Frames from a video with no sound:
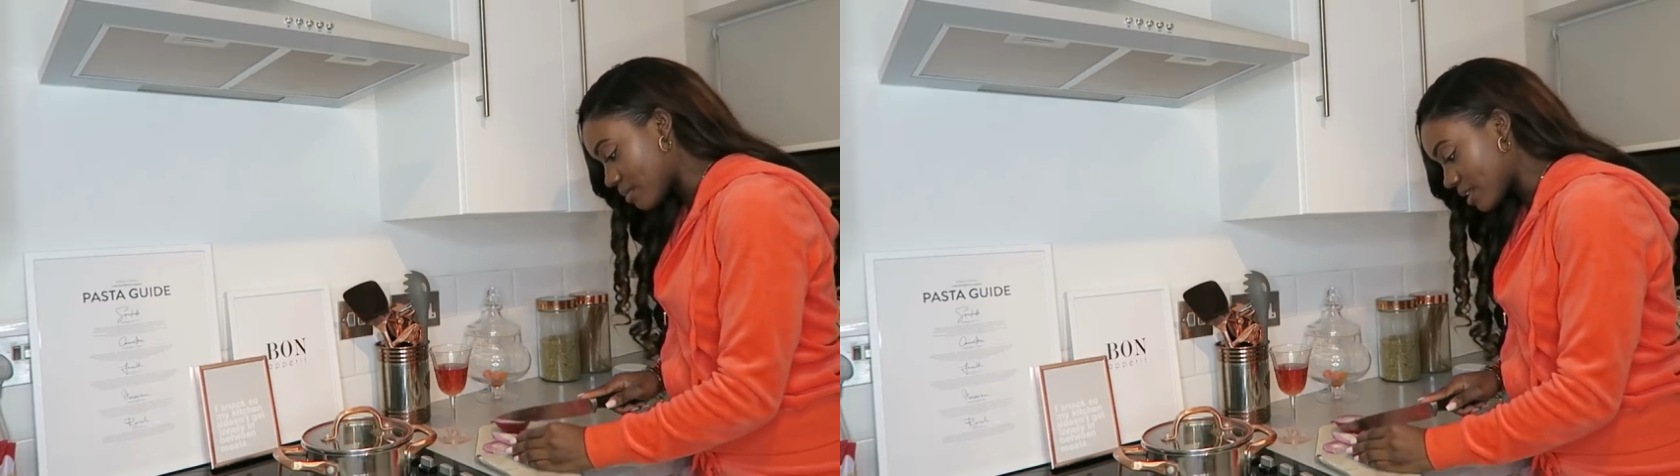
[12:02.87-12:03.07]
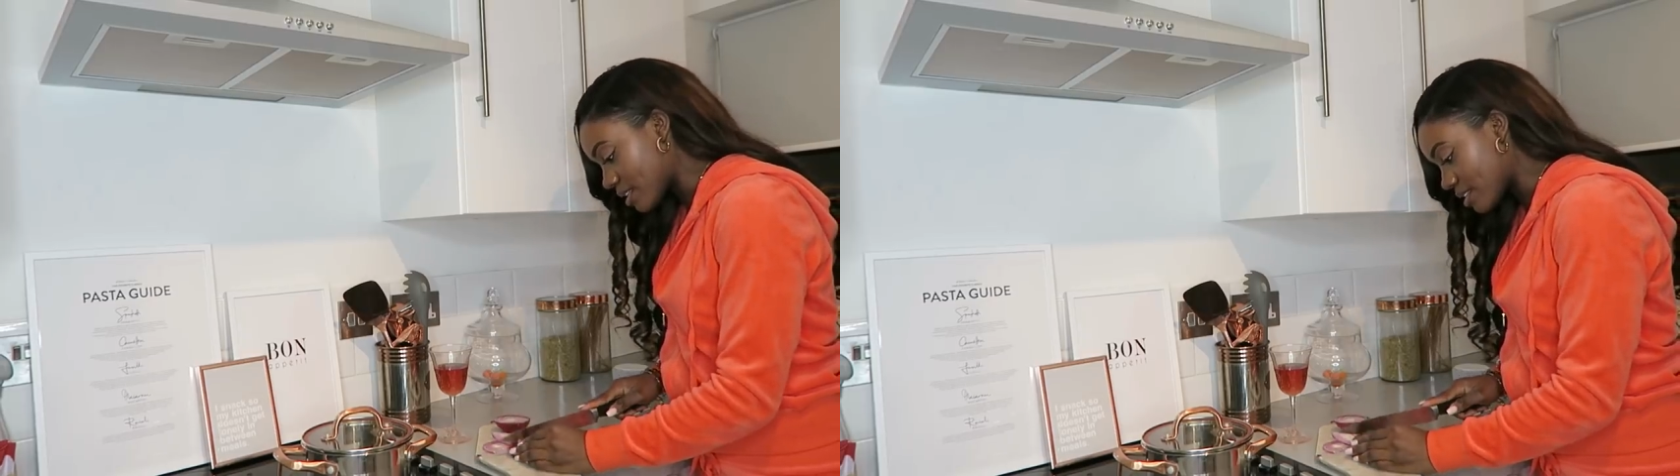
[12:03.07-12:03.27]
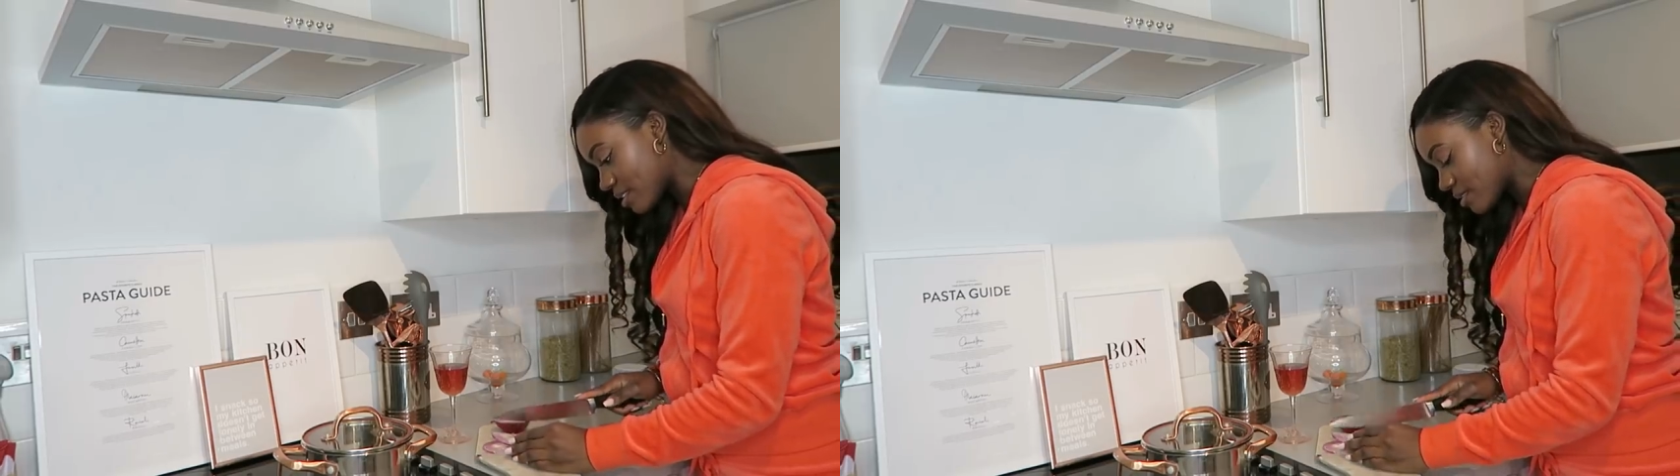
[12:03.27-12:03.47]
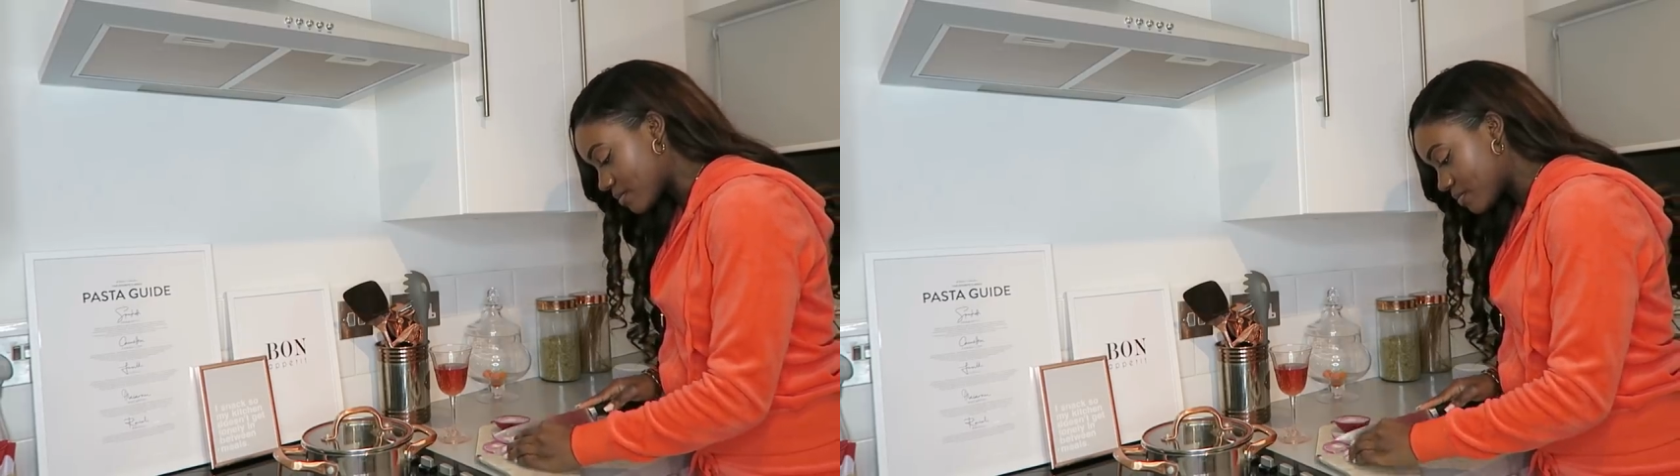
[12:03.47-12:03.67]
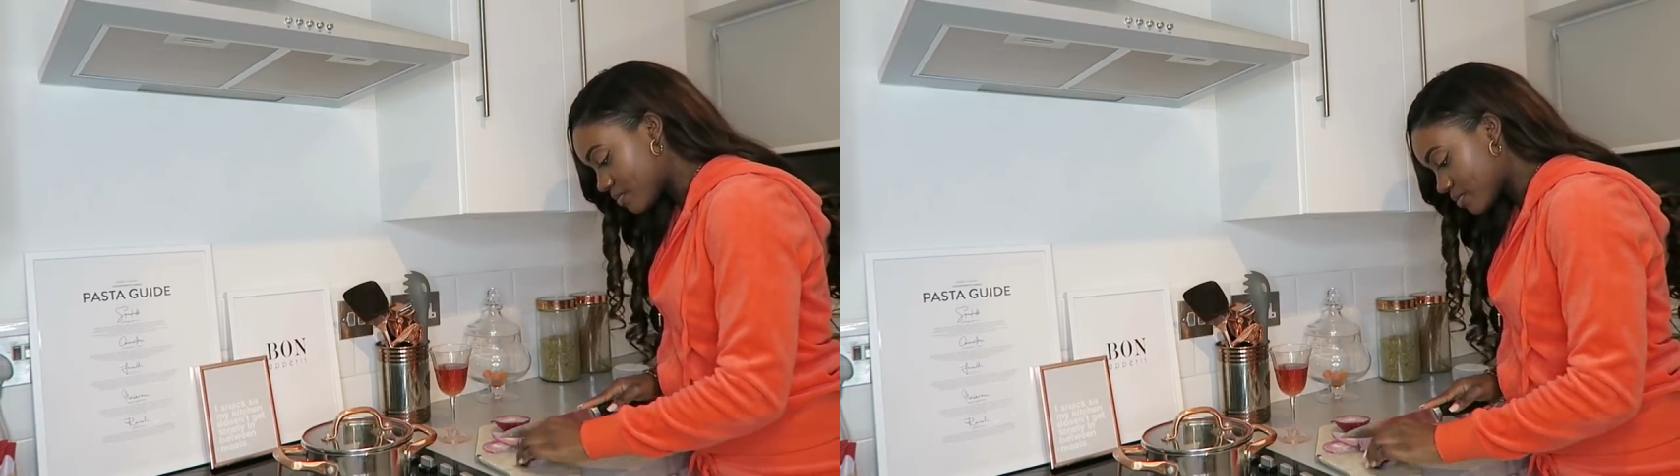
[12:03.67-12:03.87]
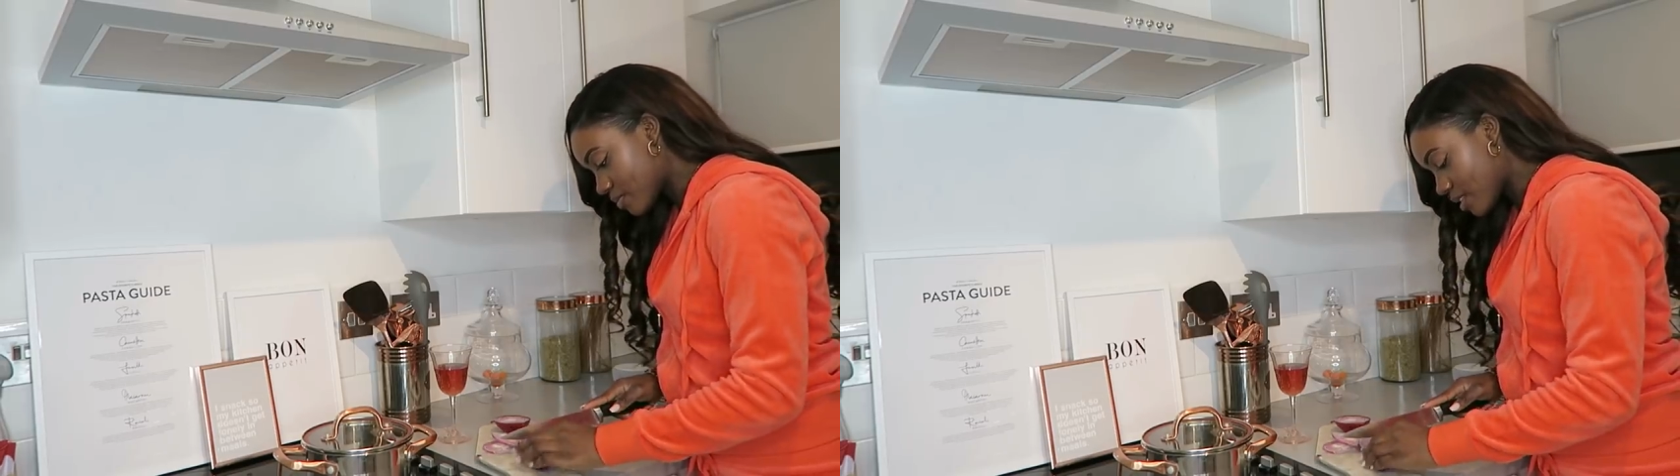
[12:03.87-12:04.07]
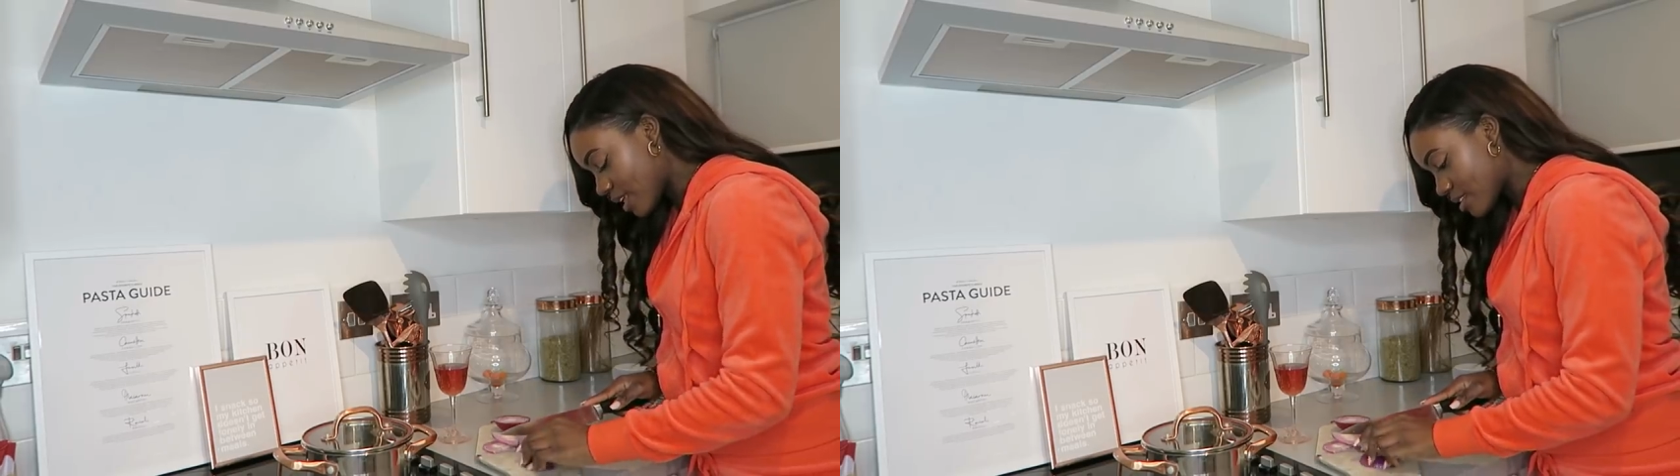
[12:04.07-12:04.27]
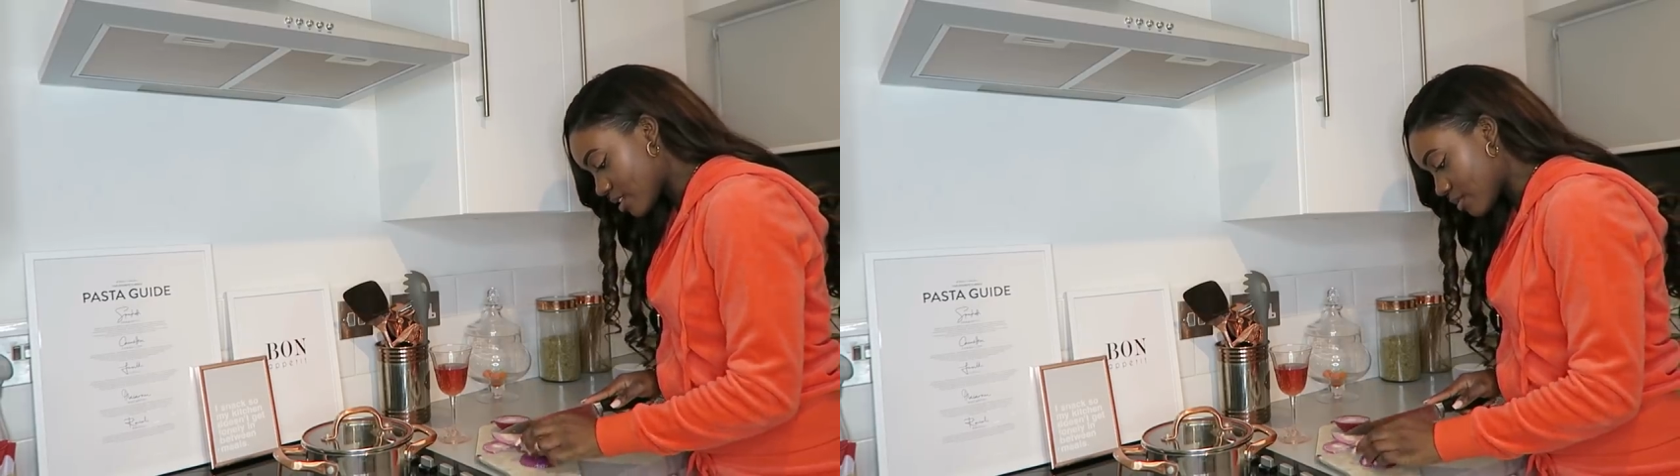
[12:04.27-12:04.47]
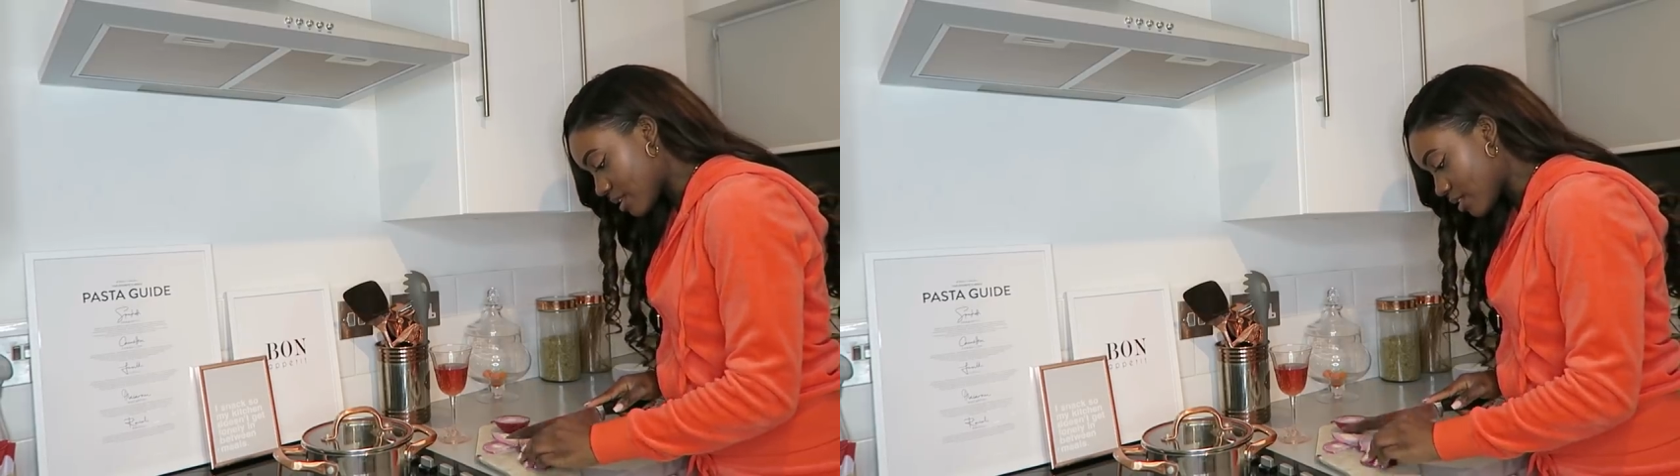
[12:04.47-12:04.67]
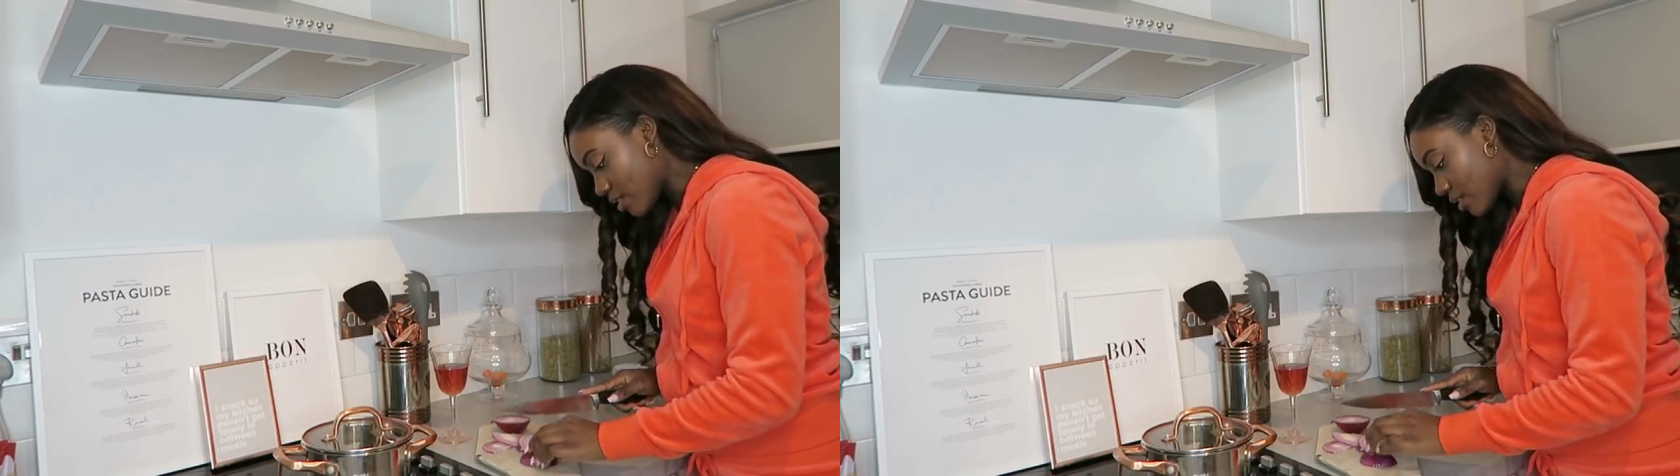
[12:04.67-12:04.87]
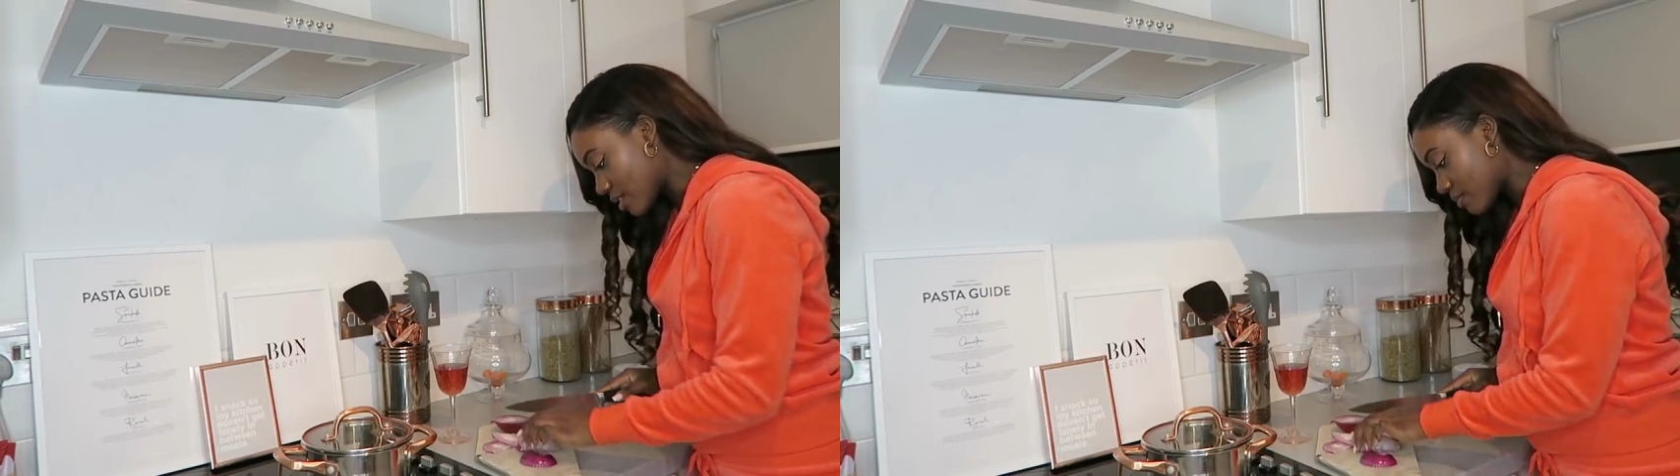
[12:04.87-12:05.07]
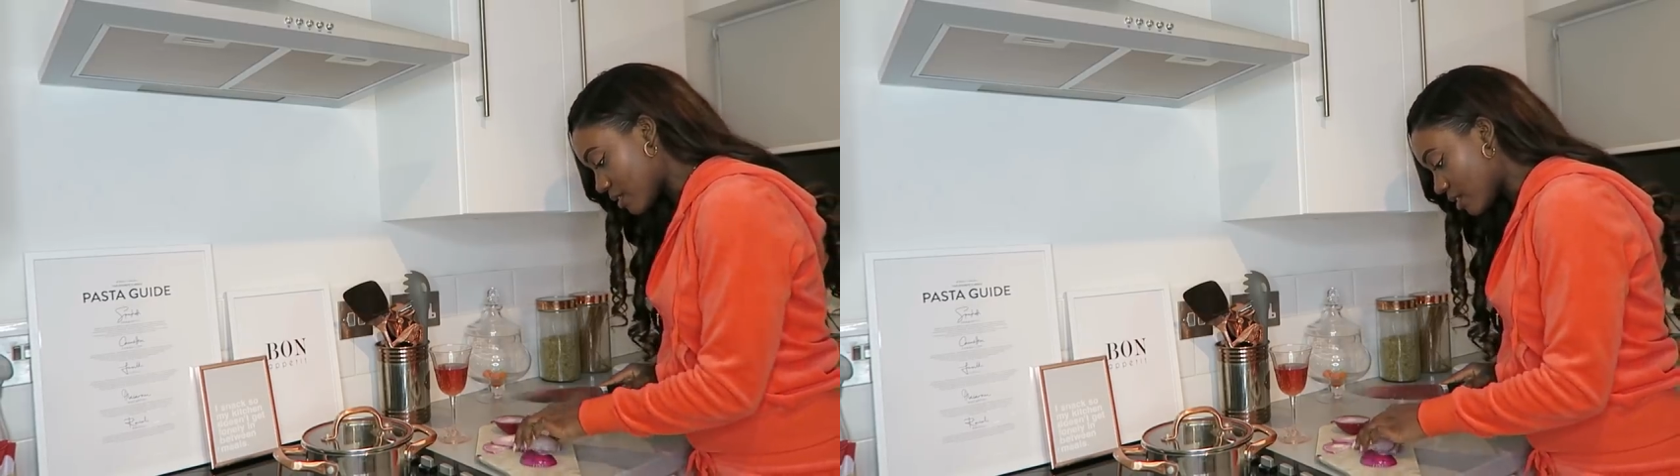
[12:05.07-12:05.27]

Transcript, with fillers: because that's going to be the longest